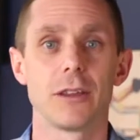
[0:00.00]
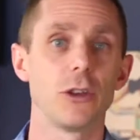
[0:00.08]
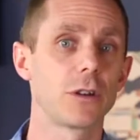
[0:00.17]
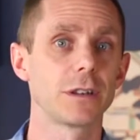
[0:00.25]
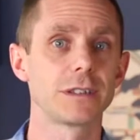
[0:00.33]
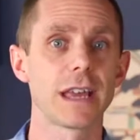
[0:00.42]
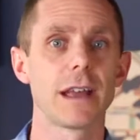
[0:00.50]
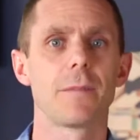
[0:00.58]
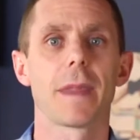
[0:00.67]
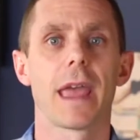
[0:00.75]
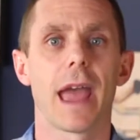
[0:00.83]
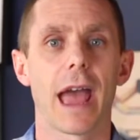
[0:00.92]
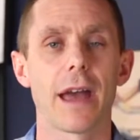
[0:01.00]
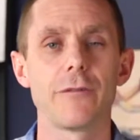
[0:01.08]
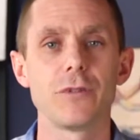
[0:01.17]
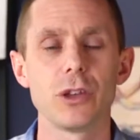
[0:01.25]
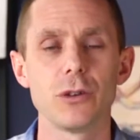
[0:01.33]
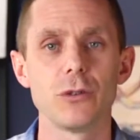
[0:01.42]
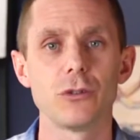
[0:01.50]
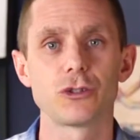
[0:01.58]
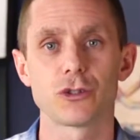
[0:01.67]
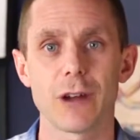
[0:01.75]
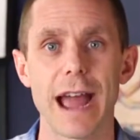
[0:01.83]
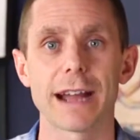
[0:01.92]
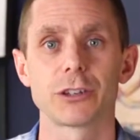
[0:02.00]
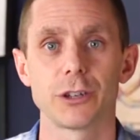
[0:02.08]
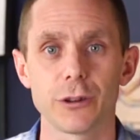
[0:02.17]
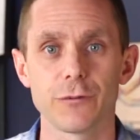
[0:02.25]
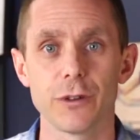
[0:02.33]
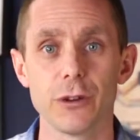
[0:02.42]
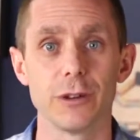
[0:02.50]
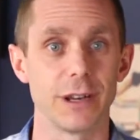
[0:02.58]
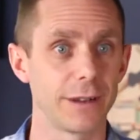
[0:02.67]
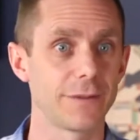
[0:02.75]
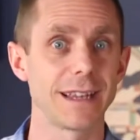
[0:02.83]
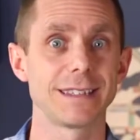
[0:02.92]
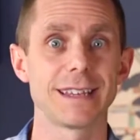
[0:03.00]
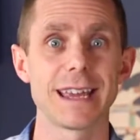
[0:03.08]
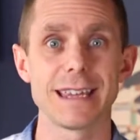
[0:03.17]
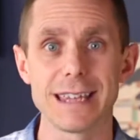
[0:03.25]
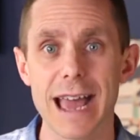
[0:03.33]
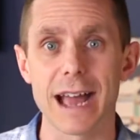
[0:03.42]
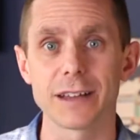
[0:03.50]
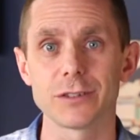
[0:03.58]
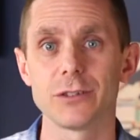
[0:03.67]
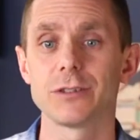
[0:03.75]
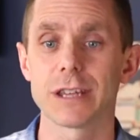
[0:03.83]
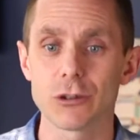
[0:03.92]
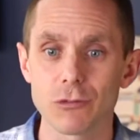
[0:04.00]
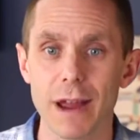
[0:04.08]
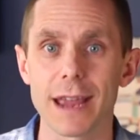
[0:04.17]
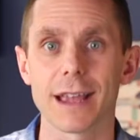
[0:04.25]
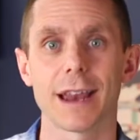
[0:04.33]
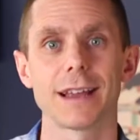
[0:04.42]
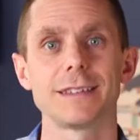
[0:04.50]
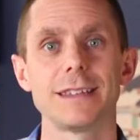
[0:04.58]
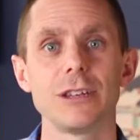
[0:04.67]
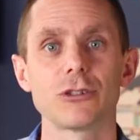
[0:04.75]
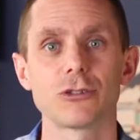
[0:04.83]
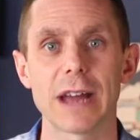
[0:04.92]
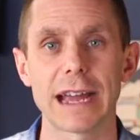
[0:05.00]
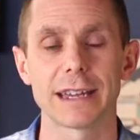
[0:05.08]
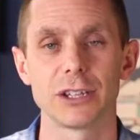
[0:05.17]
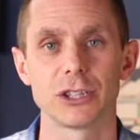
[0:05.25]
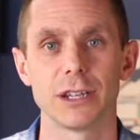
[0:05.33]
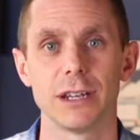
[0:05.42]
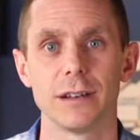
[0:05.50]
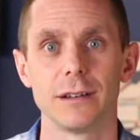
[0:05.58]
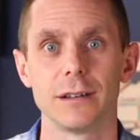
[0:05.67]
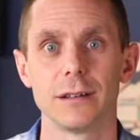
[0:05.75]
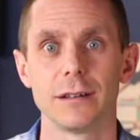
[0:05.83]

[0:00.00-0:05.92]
You could say, have you tracked your food? And if they say yes, you say, great, can I see your tracking sheet?